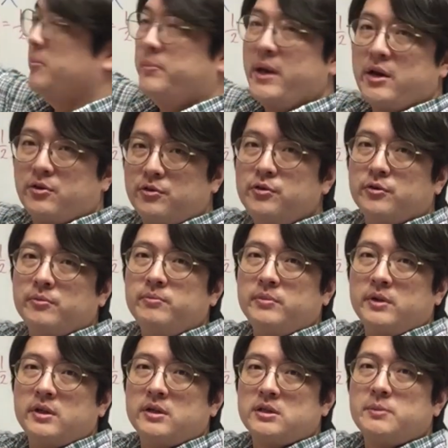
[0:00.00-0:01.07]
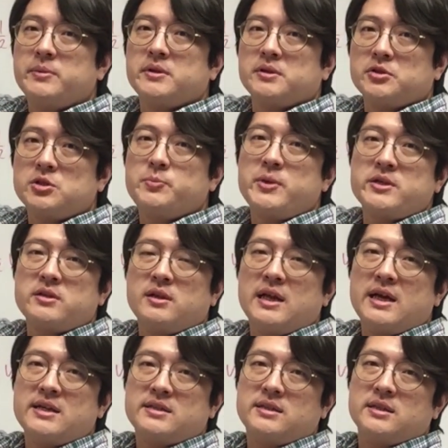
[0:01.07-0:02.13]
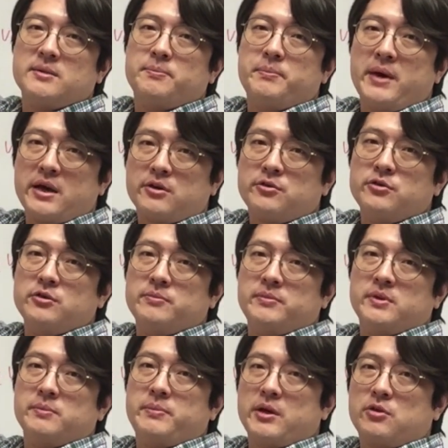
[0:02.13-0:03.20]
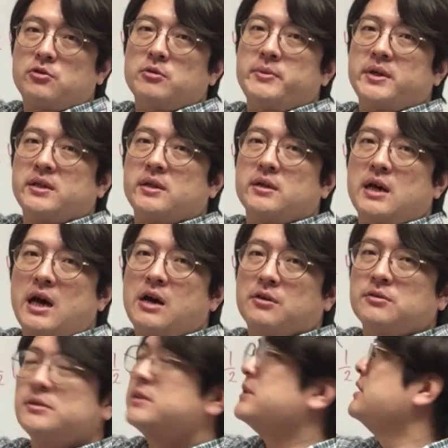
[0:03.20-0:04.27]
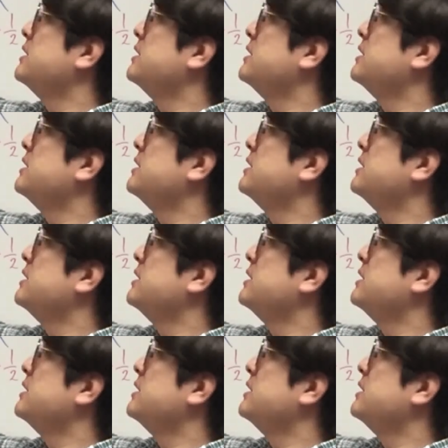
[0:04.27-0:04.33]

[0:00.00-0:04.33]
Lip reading: vacuum, specialize the vacuuming the house.